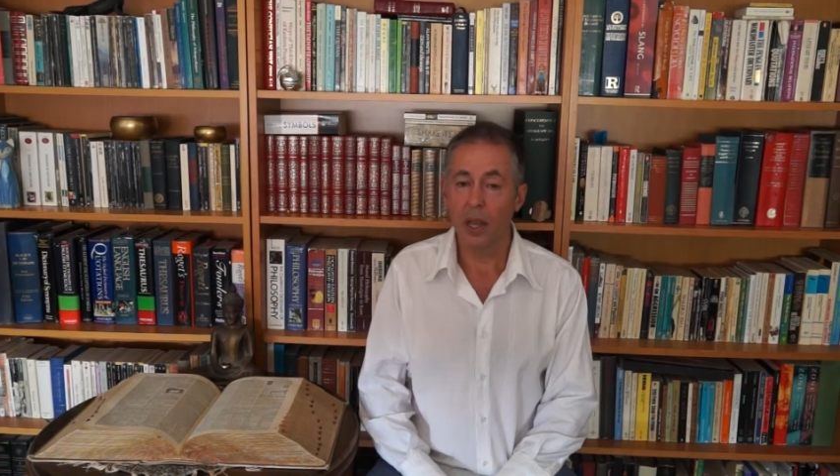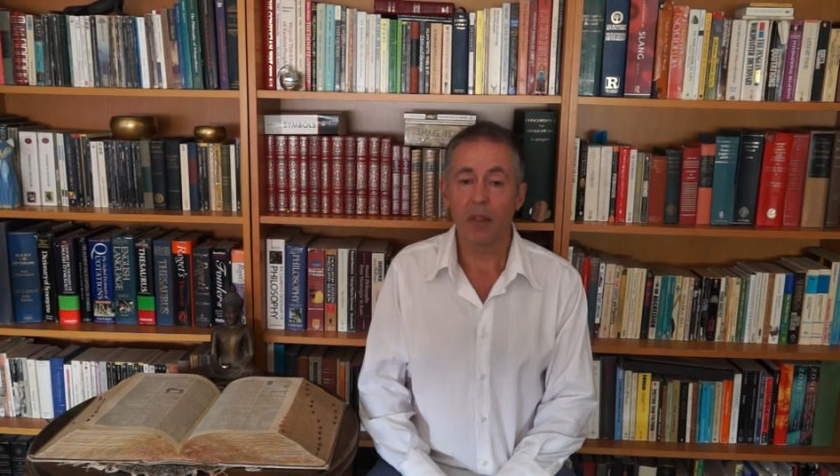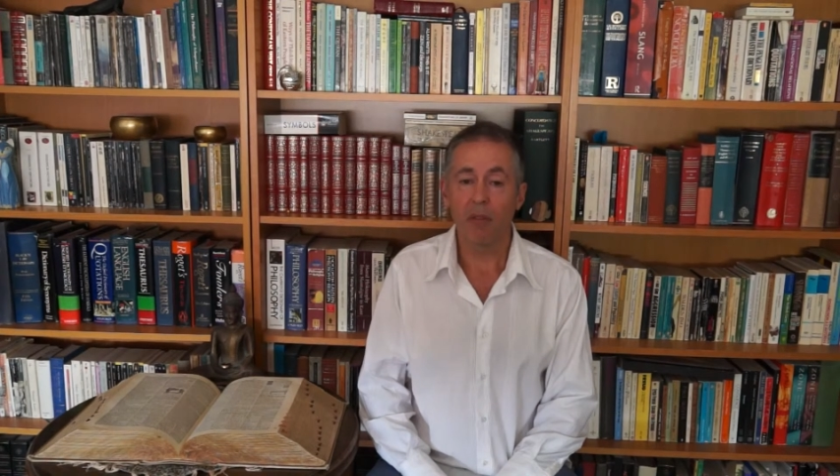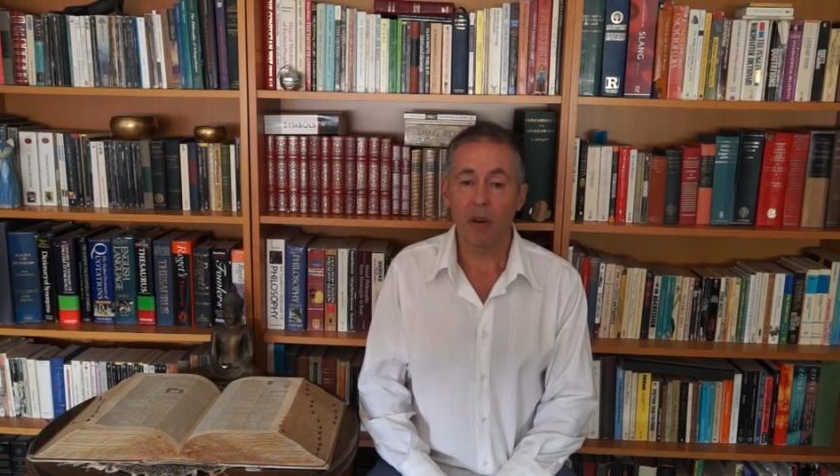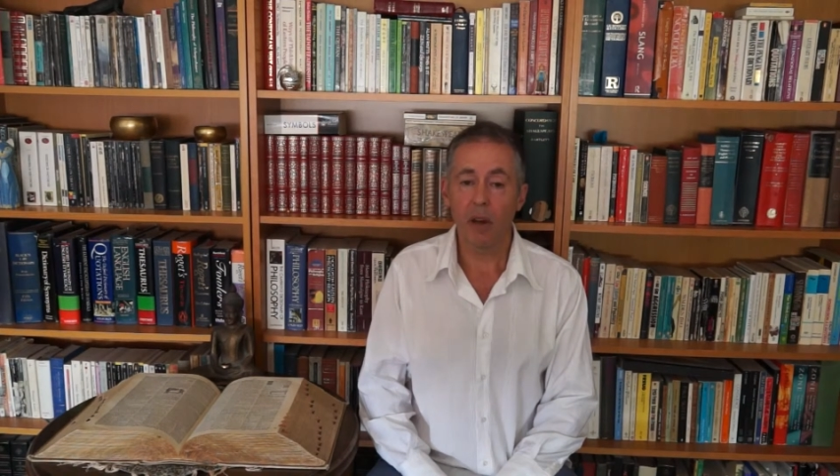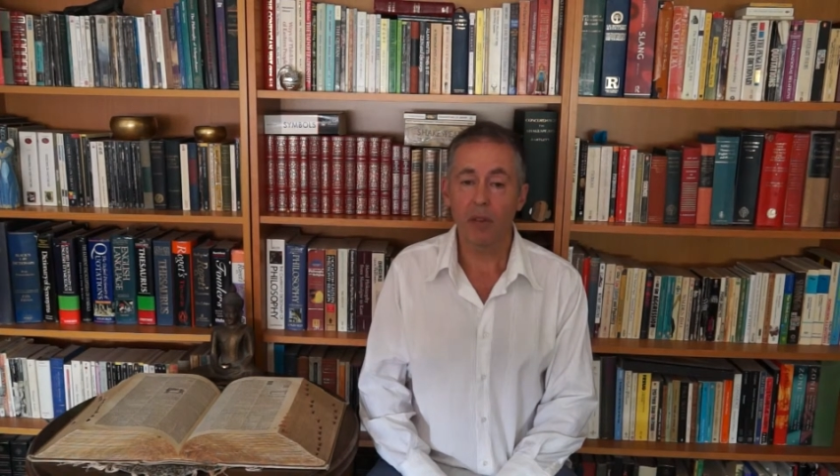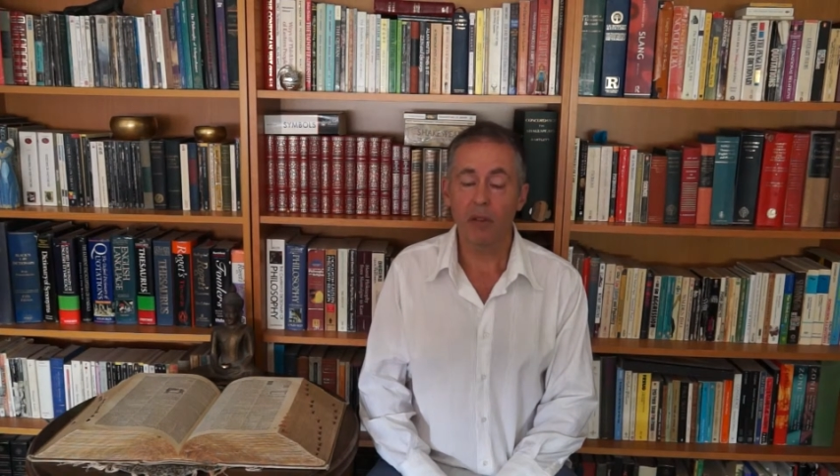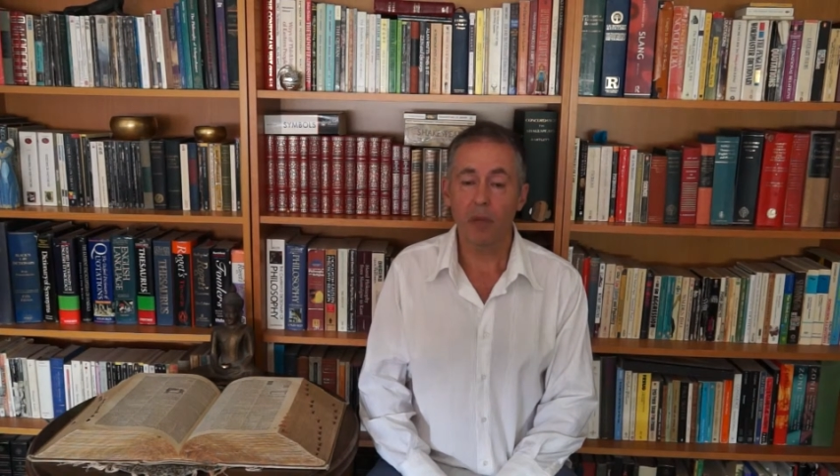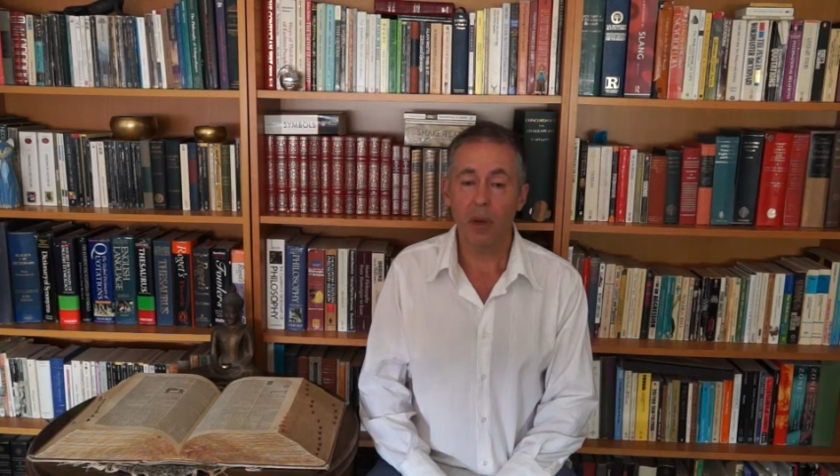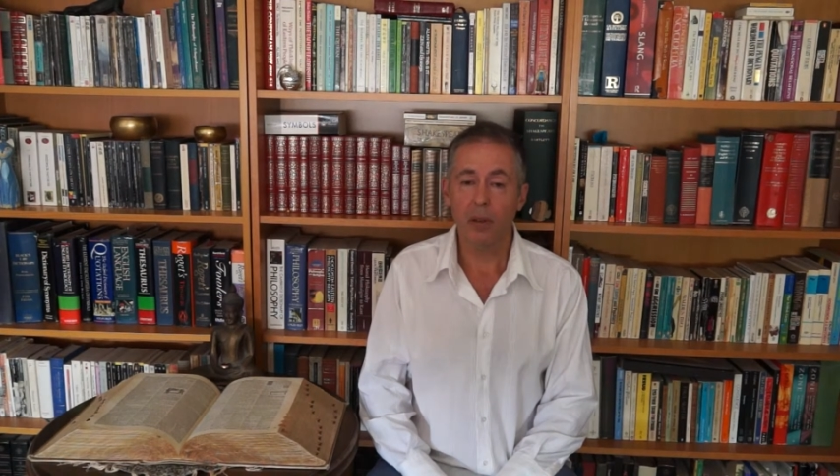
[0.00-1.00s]
The father
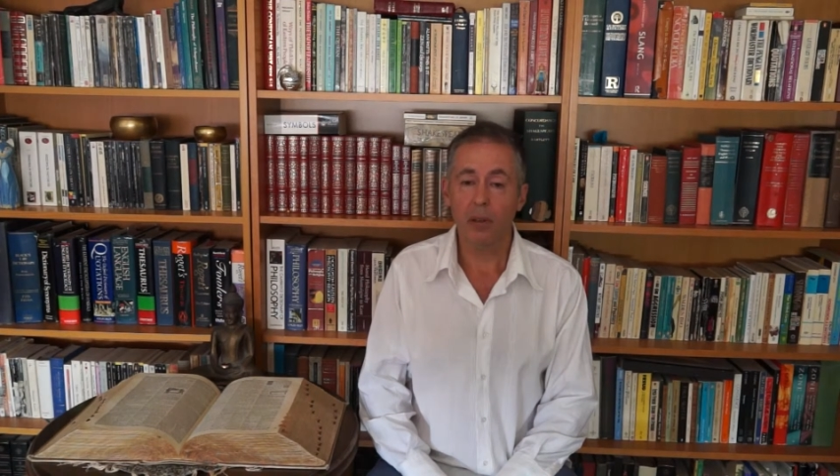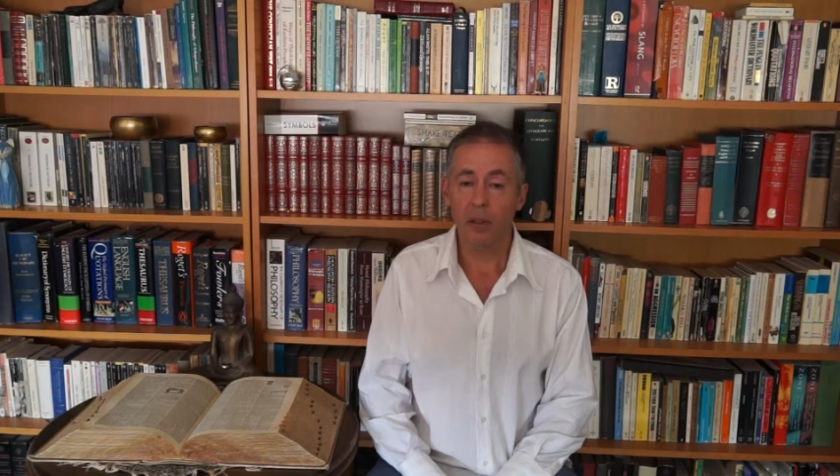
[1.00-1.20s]
of modern